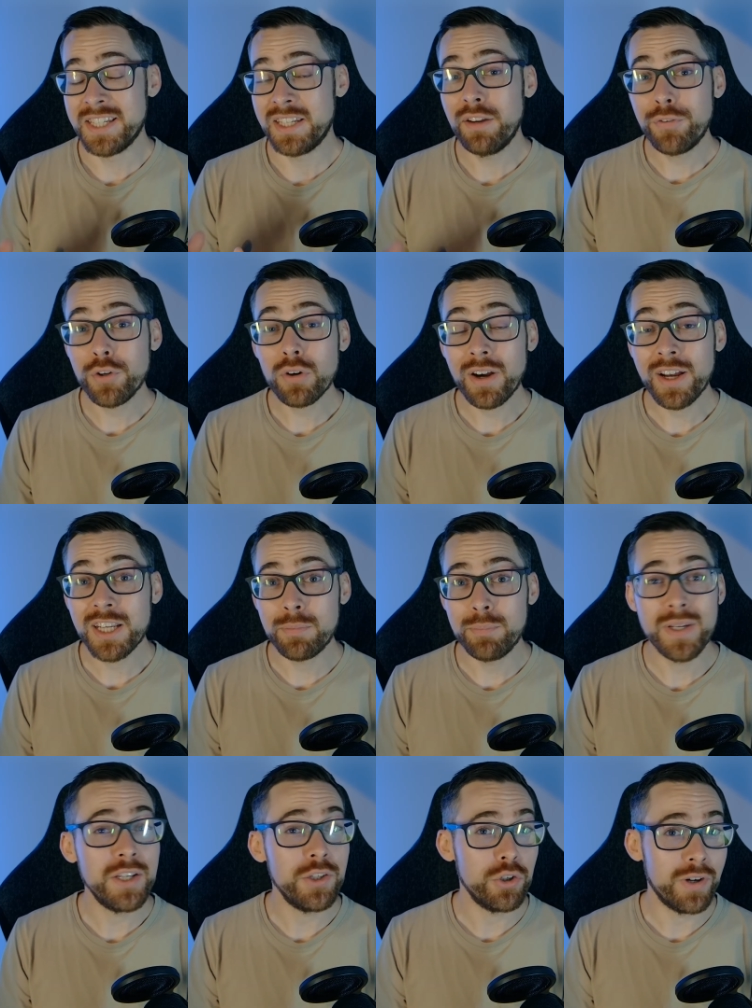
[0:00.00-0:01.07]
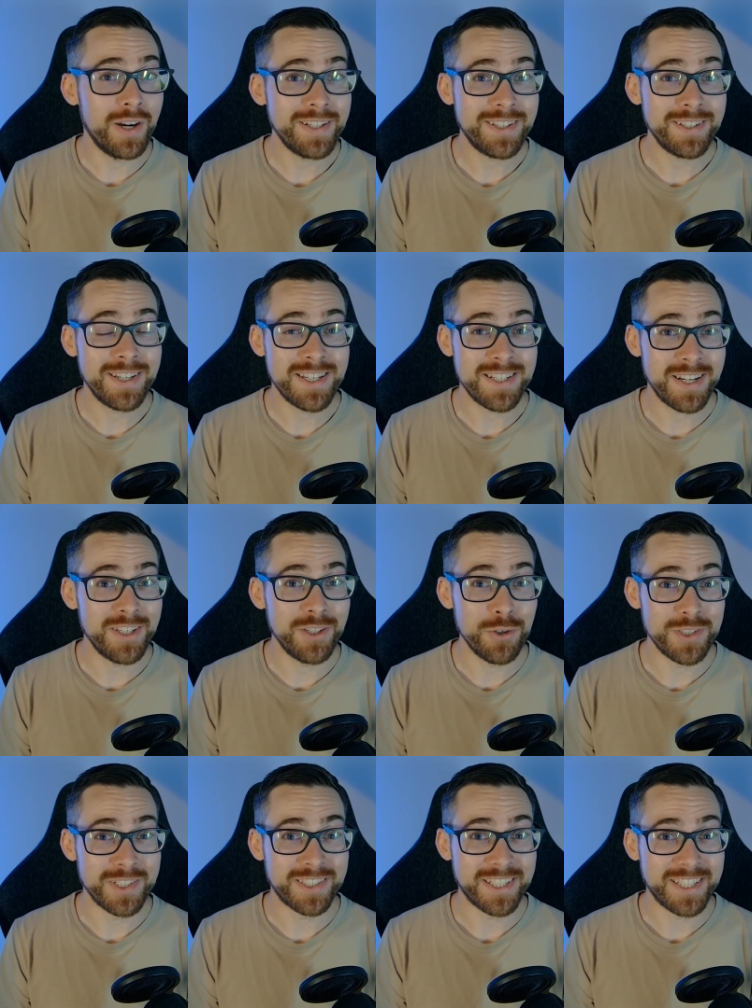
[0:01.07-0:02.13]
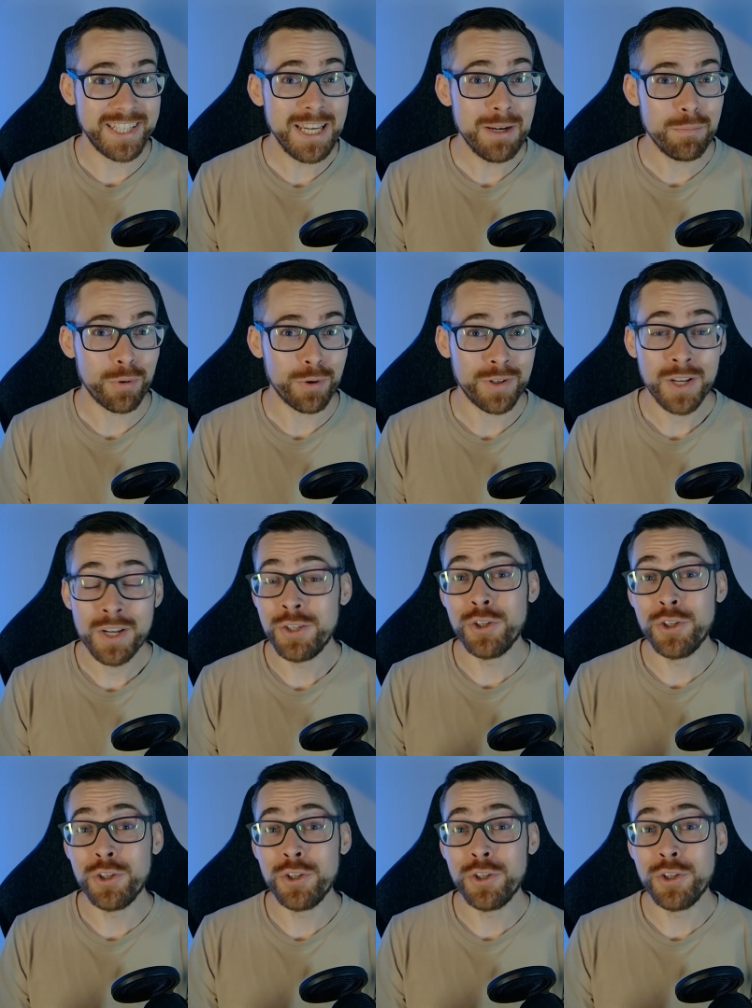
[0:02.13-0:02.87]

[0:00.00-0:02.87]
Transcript: is that if you're like me and you like to design using the keyboard,